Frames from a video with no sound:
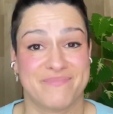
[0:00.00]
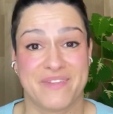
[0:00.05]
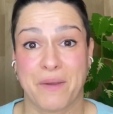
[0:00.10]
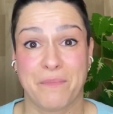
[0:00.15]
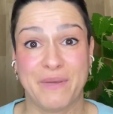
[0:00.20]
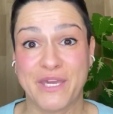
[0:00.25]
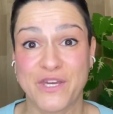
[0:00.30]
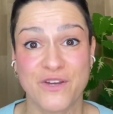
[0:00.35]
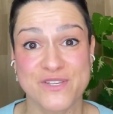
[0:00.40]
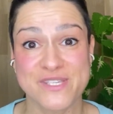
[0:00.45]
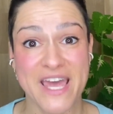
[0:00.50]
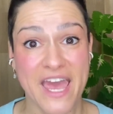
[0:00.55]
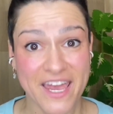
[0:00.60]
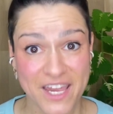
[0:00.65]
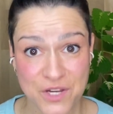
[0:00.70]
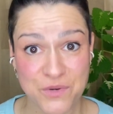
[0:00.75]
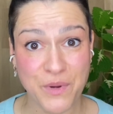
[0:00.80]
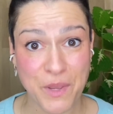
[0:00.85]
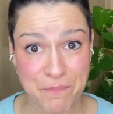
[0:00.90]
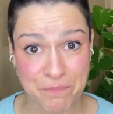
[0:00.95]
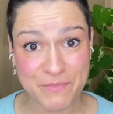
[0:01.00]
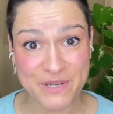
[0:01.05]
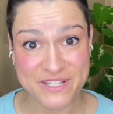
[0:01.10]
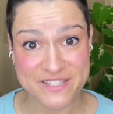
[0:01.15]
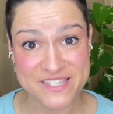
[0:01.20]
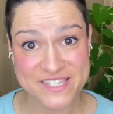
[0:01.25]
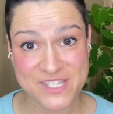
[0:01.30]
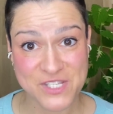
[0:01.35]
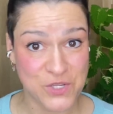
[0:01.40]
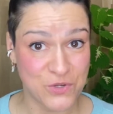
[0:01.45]
because
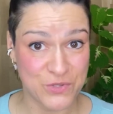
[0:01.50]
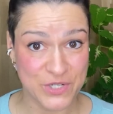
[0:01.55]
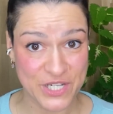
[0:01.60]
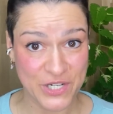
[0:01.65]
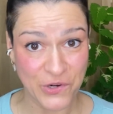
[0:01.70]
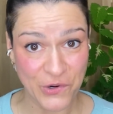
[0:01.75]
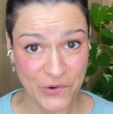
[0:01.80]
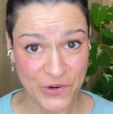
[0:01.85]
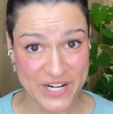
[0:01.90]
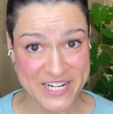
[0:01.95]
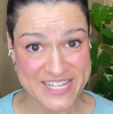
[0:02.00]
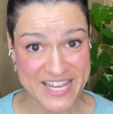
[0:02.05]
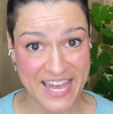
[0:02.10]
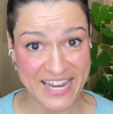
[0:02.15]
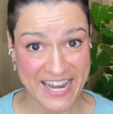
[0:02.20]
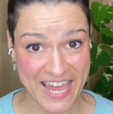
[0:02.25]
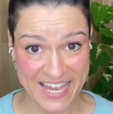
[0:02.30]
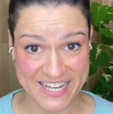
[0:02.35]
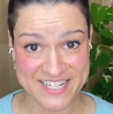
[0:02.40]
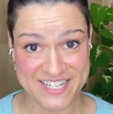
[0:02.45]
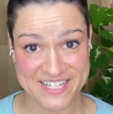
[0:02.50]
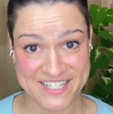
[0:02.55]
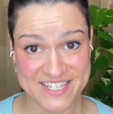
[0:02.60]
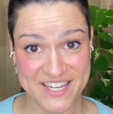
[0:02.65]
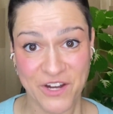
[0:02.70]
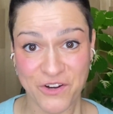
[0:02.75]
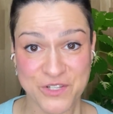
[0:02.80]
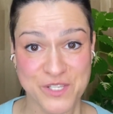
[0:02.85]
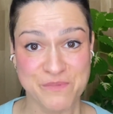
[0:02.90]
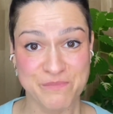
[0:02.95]
equipments to record and edit
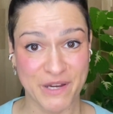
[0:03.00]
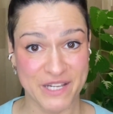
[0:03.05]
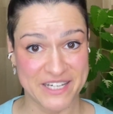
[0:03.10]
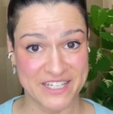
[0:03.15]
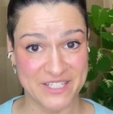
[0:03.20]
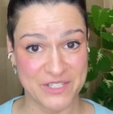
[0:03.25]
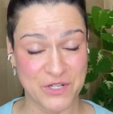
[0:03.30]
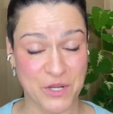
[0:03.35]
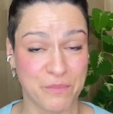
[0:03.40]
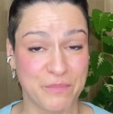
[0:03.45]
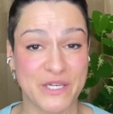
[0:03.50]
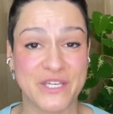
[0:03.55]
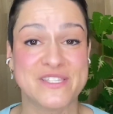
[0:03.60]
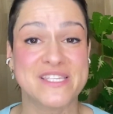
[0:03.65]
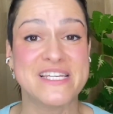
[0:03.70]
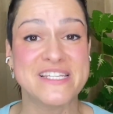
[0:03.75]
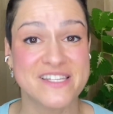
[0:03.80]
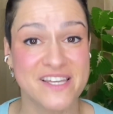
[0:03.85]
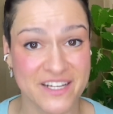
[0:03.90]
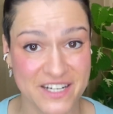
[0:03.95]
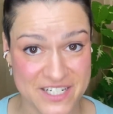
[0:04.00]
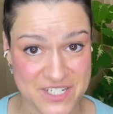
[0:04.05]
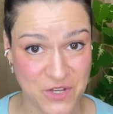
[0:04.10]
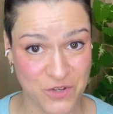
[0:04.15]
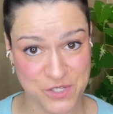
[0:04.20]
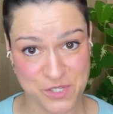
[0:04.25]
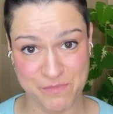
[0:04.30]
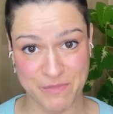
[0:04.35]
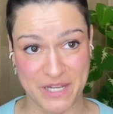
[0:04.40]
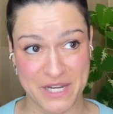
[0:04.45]
cost money, you know, because internet
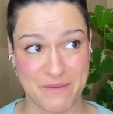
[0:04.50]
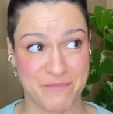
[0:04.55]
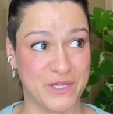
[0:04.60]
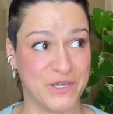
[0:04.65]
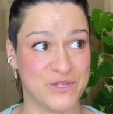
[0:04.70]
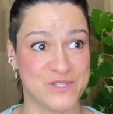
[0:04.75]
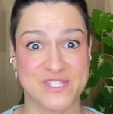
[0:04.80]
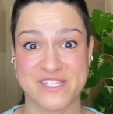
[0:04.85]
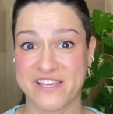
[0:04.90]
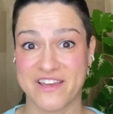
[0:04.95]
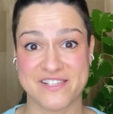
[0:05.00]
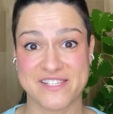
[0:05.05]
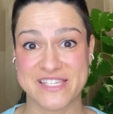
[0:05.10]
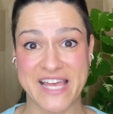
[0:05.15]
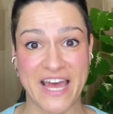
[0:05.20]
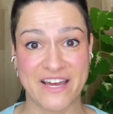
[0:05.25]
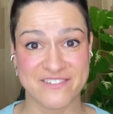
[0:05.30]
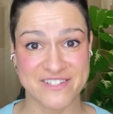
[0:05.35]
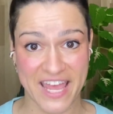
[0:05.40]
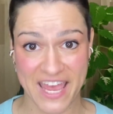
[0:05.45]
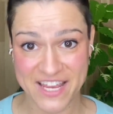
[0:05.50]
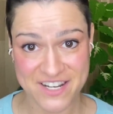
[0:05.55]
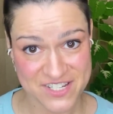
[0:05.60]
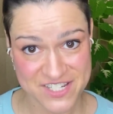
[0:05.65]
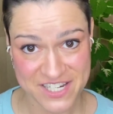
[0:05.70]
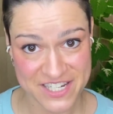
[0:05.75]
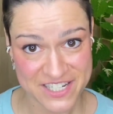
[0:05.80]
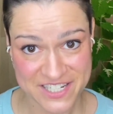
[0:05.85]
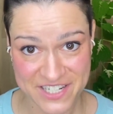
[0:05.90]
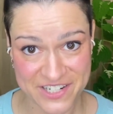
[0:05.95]
costs money, because a sound
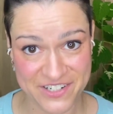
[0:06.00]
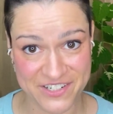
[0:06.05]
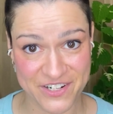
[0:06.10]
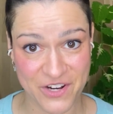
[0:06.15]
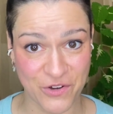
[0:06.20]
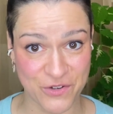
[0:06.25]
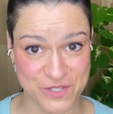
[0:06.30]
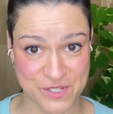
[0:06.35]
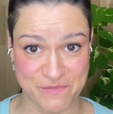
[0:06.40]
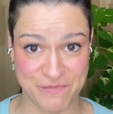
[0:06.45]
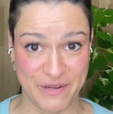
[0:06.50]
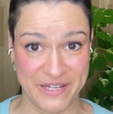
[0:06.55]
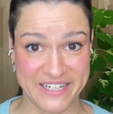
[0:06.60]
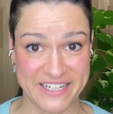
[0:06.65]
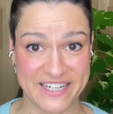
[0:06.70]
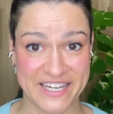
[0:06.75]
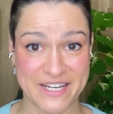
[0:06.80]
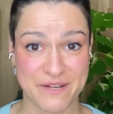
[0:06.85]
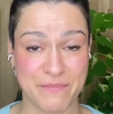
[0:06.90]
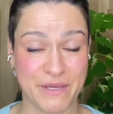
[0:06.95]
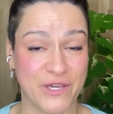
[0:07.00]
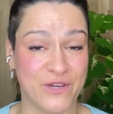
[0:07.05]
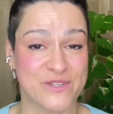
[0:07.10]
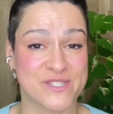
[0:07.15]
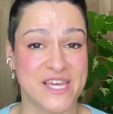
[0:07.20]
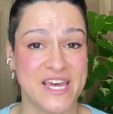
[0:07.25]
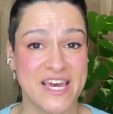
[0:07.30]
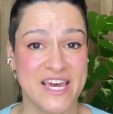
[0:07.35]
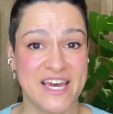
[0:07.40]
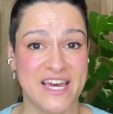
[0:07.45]
engineer costs money, and
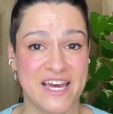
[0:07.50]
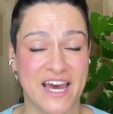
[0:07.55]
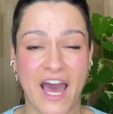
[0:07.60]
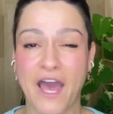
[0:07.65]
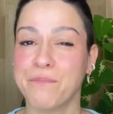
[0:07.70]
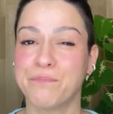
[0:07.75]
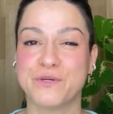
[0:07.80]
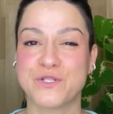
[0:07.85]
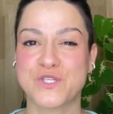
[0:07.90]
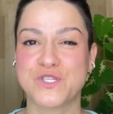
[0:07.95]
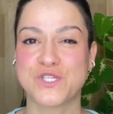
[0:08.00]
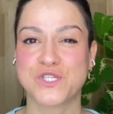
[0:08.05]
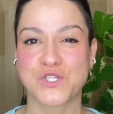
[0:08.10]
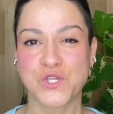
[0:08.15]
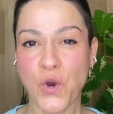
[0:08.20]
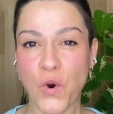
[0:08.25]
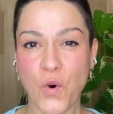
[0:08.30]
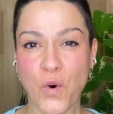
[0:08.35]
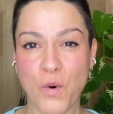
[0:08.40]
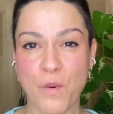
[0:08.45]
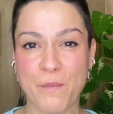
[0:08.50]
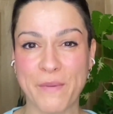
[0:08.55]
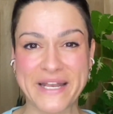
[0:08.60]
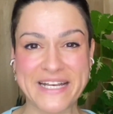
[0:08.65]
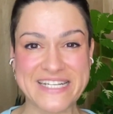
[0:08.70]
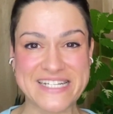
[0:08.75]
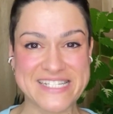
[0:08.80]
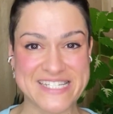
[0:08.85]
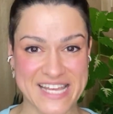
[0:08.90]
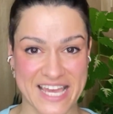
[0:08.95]
because I put so
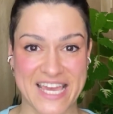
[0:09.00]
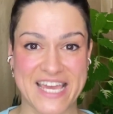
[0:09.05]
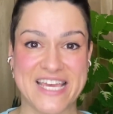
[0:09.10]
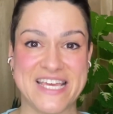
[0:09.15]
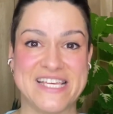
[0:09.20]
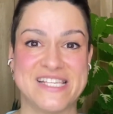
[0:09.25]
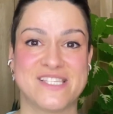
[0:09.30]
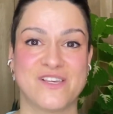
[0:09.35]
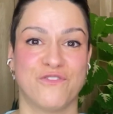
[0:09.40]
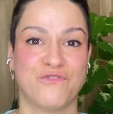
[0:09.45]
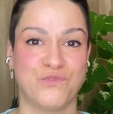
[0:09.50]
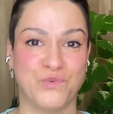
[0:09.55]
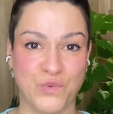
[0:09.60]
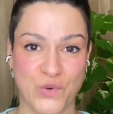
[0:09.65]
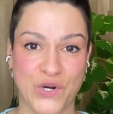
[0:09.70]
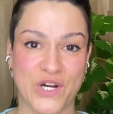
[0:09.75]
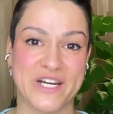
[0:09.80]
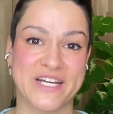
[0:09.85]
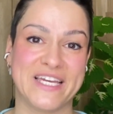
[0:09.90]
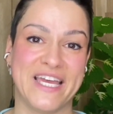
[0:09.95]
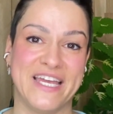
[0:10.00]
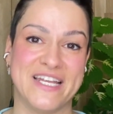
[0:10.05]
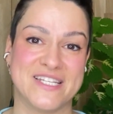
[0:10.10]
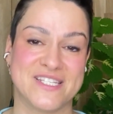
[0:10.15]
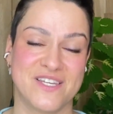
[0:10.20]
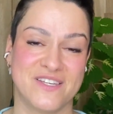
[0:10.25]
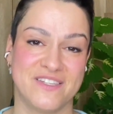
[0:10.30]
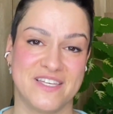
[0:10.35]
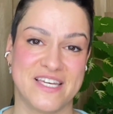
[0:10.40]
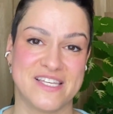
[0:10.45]
many days of work
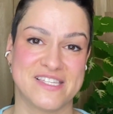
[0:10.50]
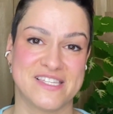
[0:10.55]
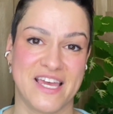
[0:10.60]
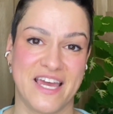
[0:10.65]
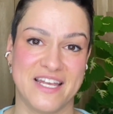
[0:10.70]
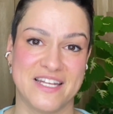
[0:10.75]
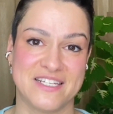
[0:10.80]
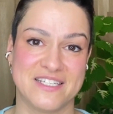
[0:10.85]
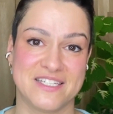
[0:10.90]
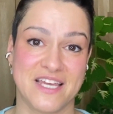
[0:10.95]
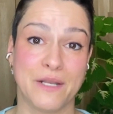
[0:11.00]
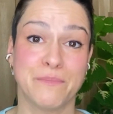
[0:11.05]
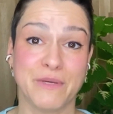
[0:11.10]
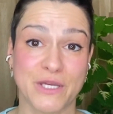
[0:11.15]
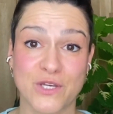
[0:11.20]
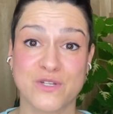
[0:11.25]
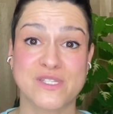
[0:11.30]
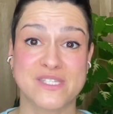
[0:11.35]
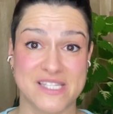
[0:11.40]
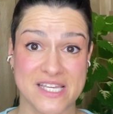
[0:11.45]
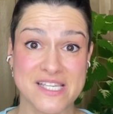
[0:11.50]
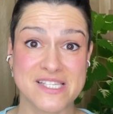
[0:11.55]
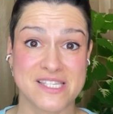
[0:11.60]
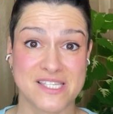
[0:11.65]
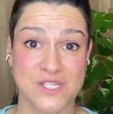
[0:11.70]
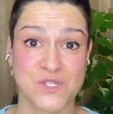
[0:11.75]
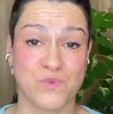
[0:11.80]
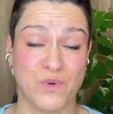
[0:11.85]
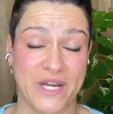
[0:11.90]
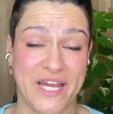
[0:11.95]
into this, and because this
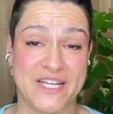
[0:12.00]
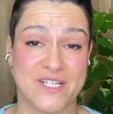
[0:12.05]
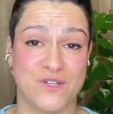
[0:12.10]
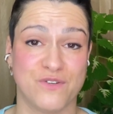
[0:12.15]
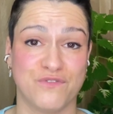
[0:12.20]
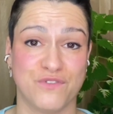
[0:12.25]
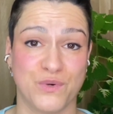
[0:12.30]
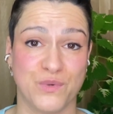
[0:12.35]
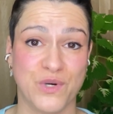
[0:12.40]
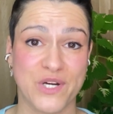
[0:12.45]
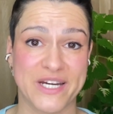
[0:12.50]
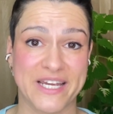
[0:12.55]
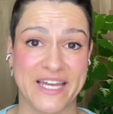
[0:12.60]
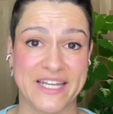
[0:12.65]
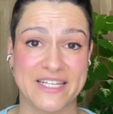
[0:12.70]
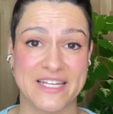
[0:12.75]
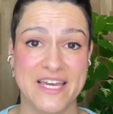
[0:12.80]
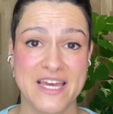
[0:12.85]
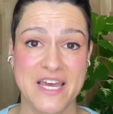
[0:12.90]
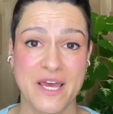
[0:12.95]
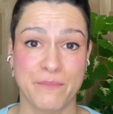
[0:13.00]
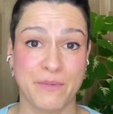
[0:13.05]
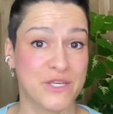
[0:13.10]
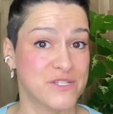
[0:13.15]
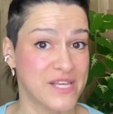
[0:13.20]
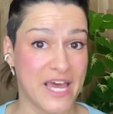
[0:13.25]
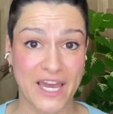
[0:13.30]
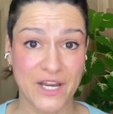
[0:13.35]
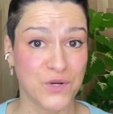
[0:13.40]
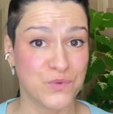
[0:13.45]
is what I do for work, and
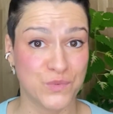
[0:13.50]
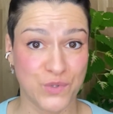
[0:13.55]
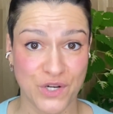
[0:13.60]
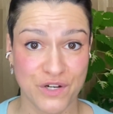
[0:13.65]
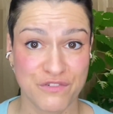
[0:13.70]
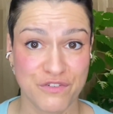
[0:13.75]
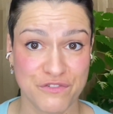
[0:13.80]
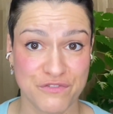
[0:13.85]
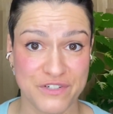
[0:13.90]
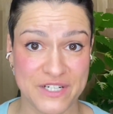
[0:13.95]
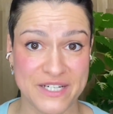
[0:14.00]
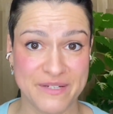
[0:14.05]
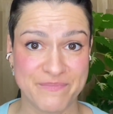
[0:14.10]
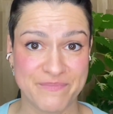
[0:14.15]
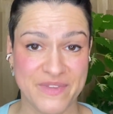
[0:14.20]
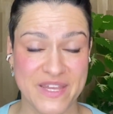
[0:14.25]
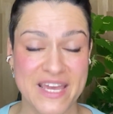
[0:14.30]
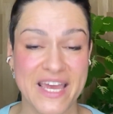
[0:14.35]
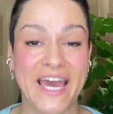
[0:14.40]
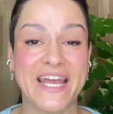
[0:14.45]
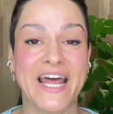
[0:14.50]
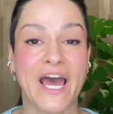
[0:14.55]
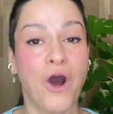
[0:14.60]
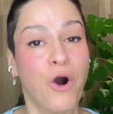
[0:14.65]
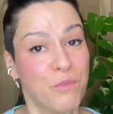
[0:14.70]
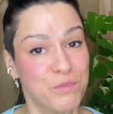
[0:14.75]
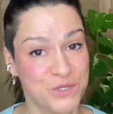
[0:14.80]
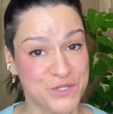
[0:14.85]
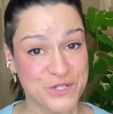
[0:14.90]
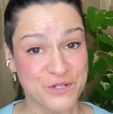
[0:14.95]
because I don't work for free. And I
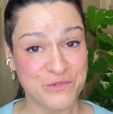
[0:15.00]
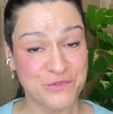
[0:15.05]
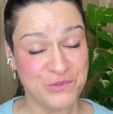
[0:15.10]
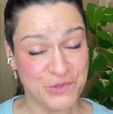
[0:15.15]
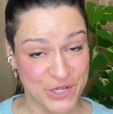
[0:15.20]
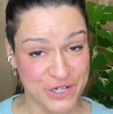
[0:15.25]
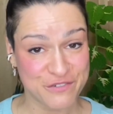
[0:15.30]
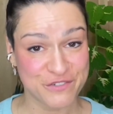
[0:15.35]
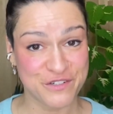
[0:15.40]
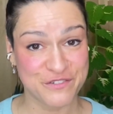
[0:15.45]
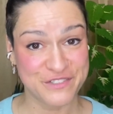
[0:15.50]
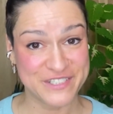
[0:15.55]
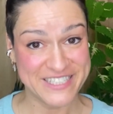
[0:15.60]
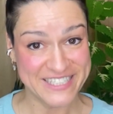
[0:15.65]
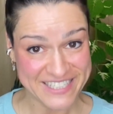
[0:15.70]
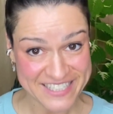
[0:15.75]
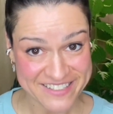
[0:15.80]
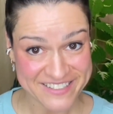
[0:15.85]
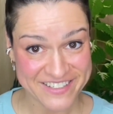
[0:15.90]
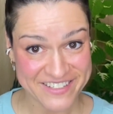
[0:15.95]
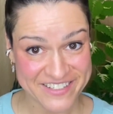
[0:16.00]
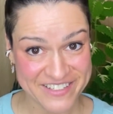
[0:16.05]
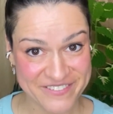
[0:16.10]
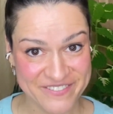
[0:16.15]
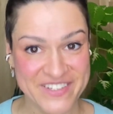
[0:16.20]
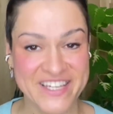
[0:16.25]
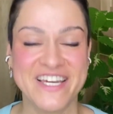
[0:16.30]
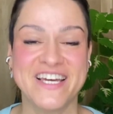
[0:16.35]
hope you don't work for free either.